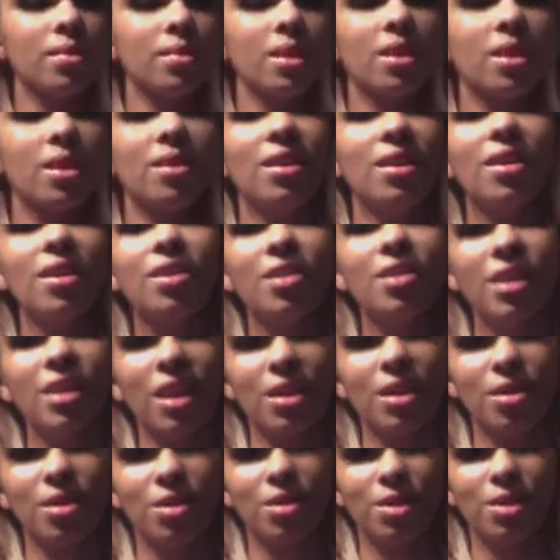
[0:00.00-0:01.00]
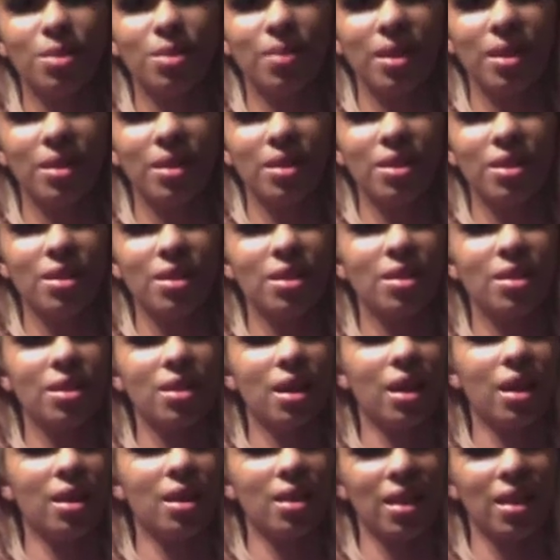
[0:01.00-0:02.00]
Another thing I noticed about this,
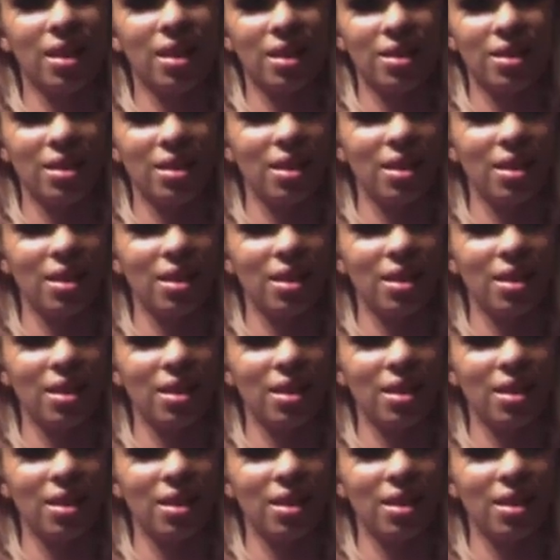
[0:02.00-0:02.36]
like I said,